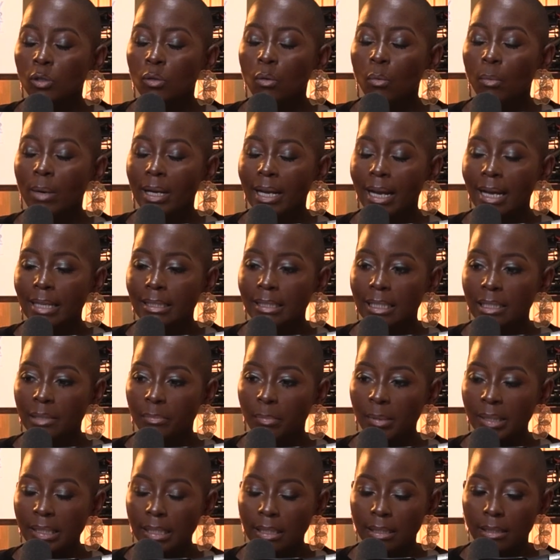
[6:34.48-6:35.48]
So when Actor
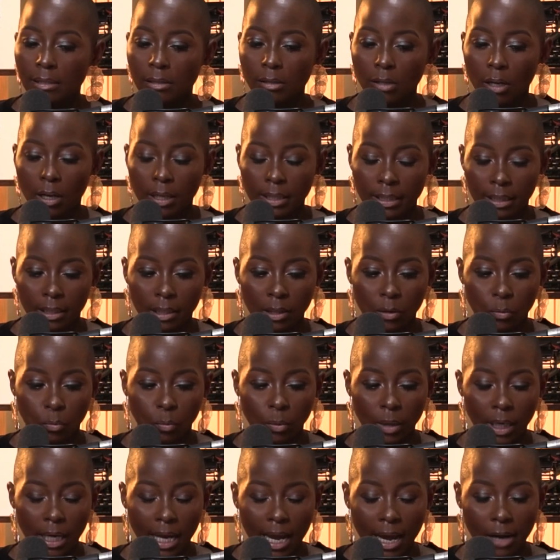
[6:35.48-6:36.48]
Spaces started,
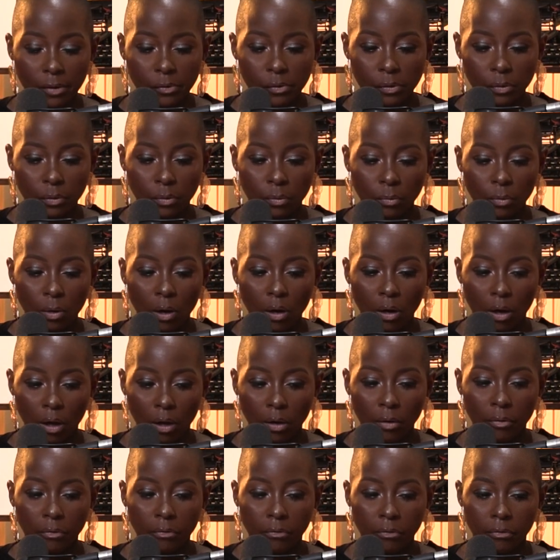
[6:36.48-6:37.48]
we had to do a
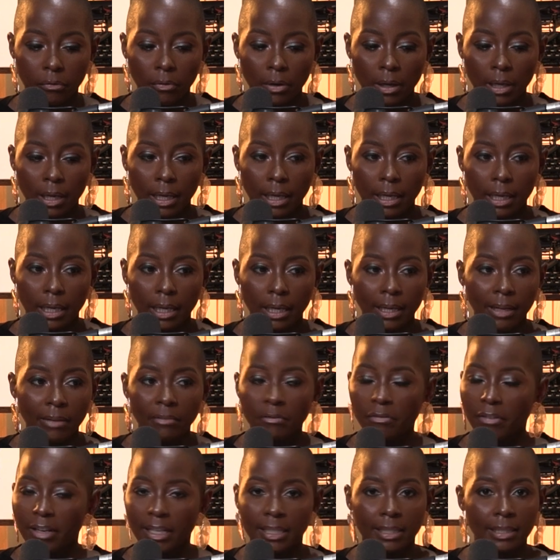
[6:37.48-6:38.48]
lot of
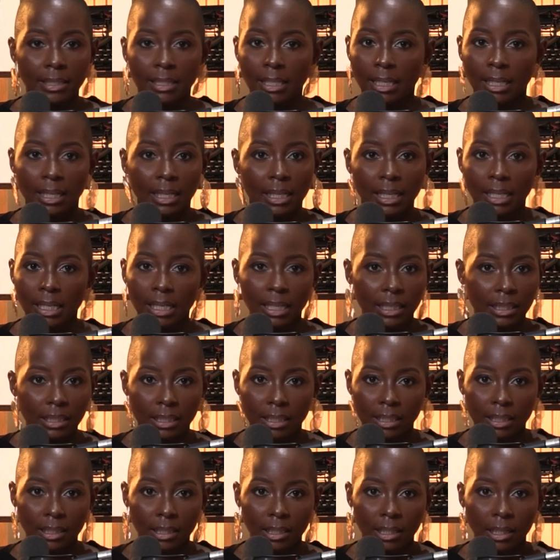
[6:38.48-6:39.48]
investing in
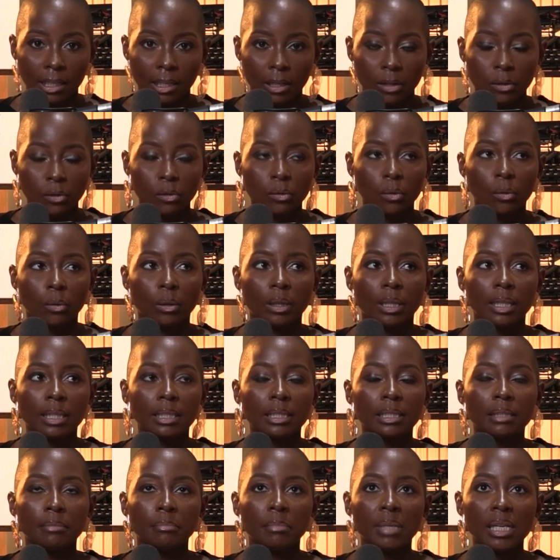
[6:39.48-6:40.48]
it. So
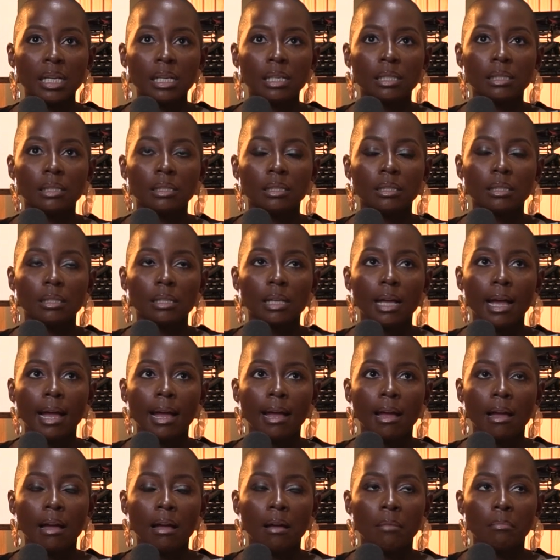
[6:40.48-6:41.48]
this means
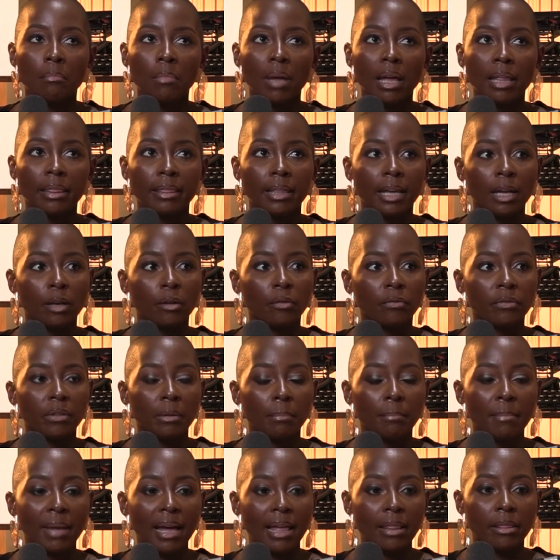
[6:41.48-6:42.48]
at the end of
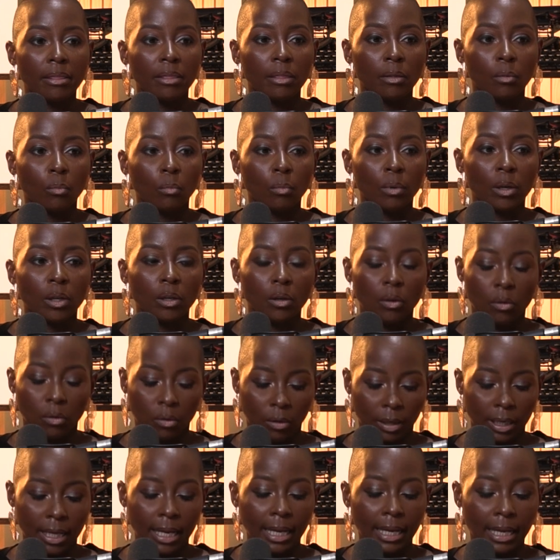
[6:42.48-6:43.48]
the month, when you're
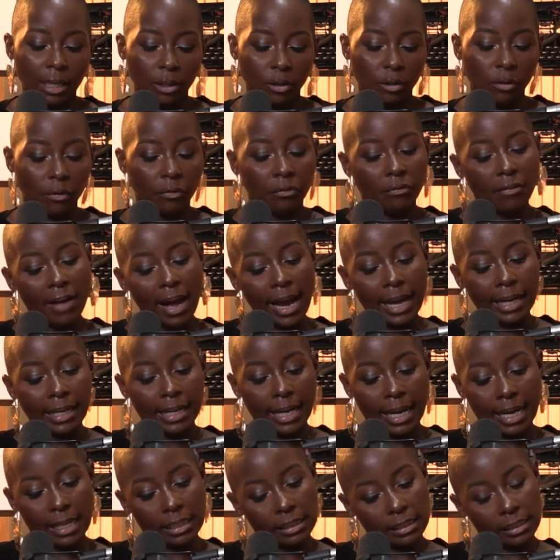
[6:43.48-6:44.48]
looking at your
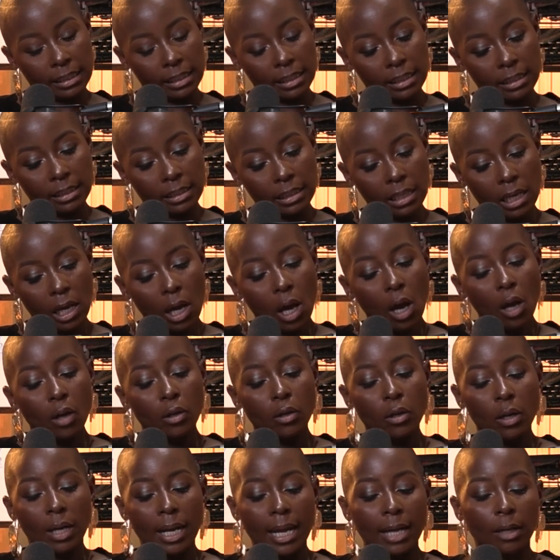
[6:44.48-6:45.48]
finances,
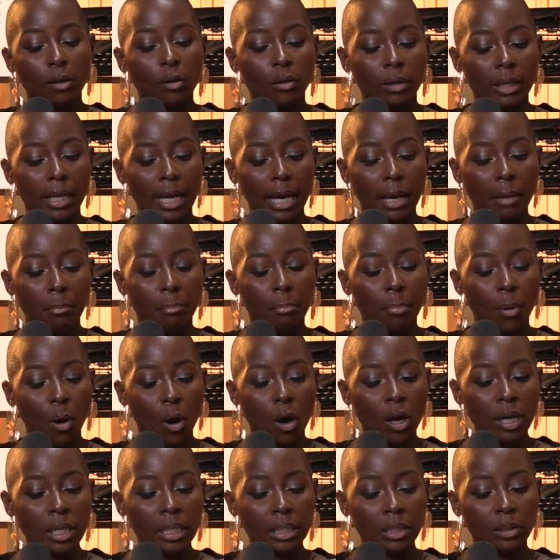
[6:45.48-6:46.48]
you're like, okay,
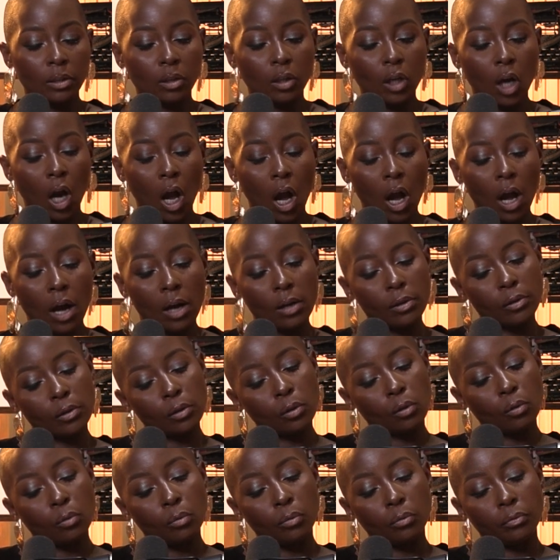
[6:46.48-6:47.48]
bond, car,
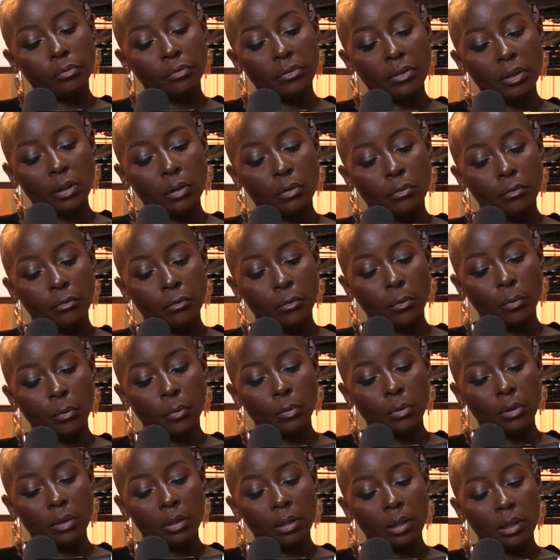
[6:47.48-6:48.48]
school fees,
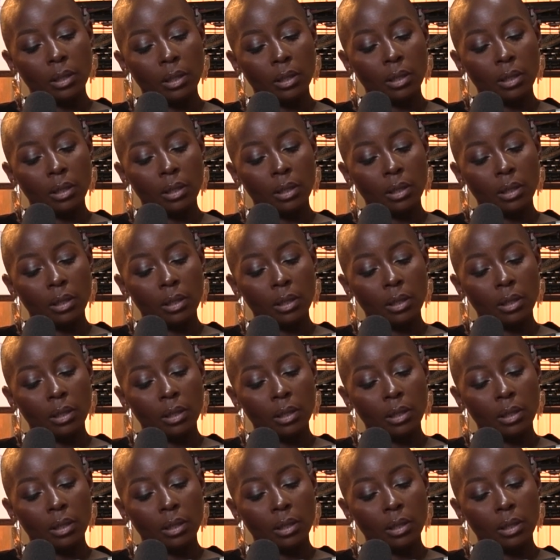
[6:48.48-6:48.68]
food,